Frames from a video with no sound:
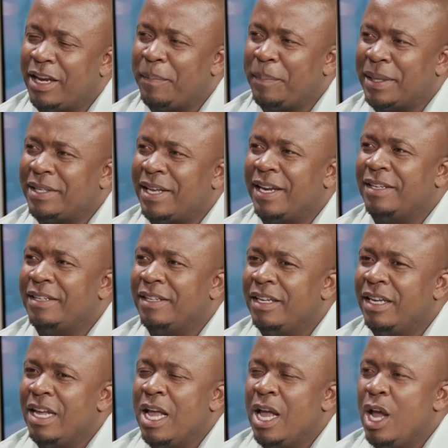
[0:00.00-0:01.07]
3%,
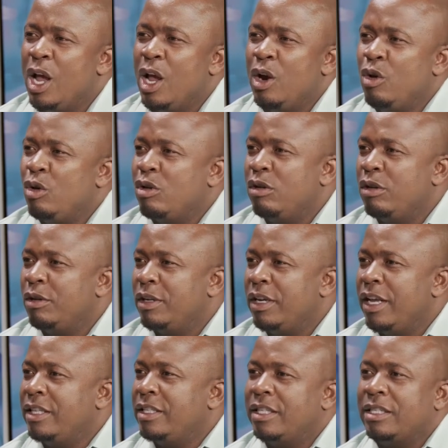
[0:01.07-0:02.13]
Look,
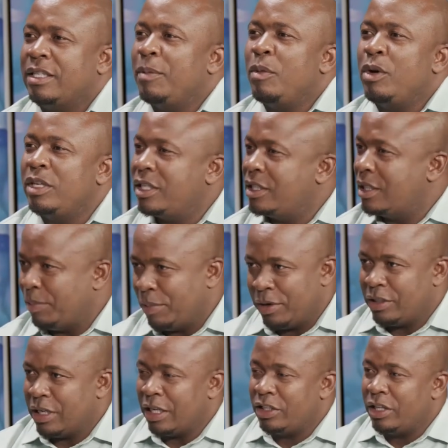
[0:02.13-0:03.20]
it's a modest
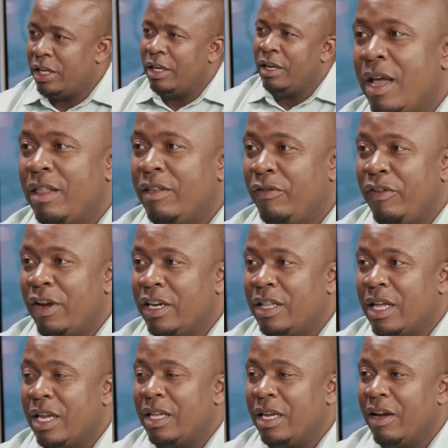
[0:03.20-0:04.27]
projection, and the fact
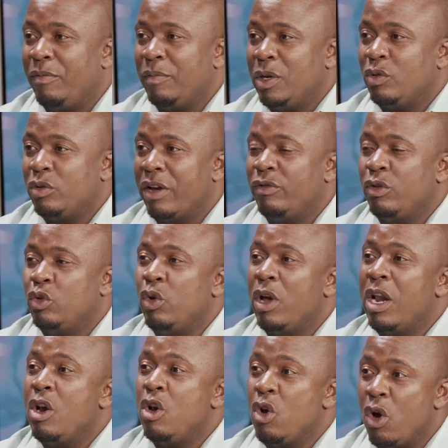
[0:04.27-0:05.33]
that the government would have to do
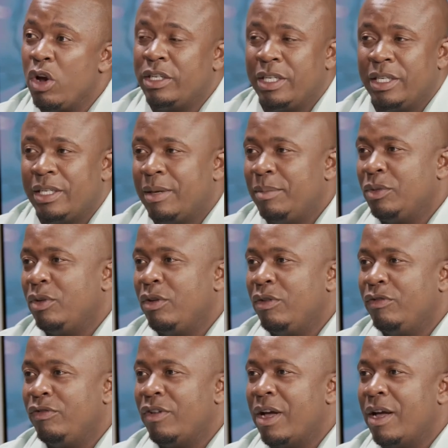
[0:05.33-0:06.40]
a lot in terms
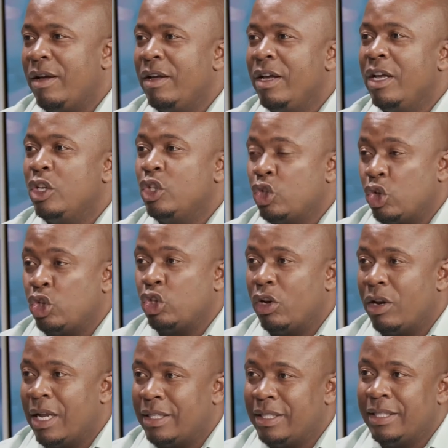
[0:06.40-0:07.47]
of
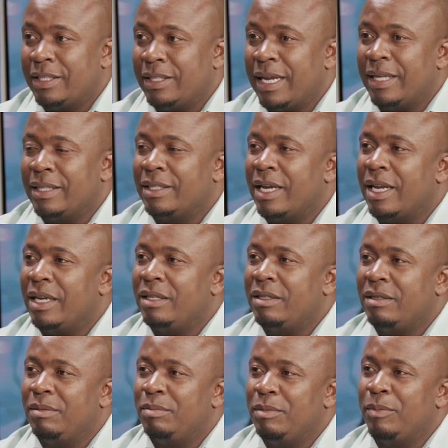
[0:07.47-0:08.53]
social assistance and
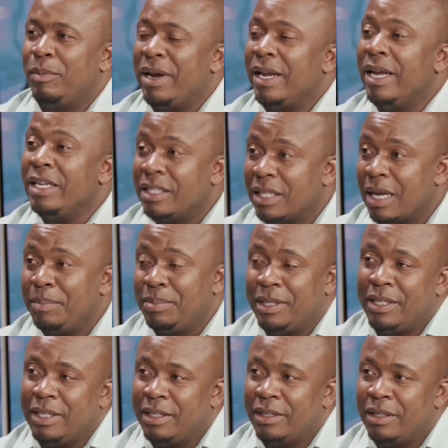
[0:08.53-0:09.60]
bring in
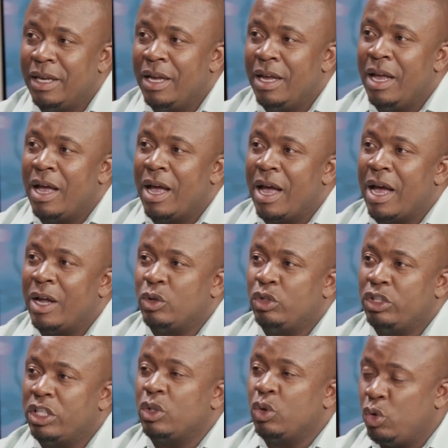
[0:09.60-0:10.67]
subsidies to
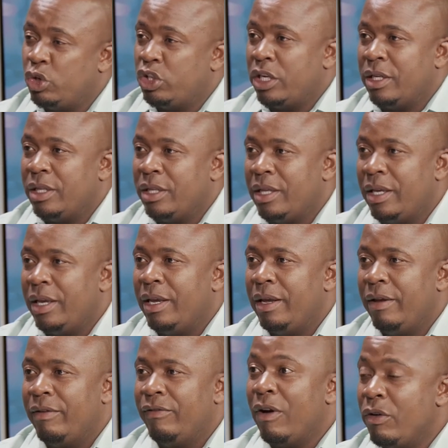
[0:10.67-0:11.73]
just cushion the
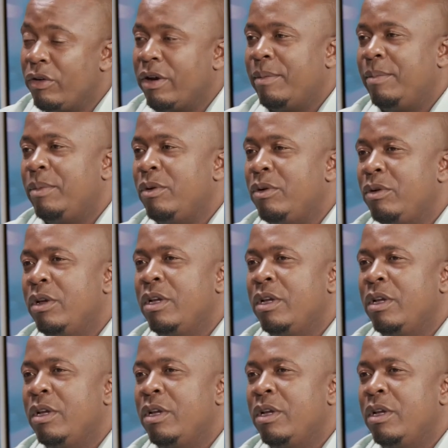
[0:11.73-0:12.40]
vulnerable,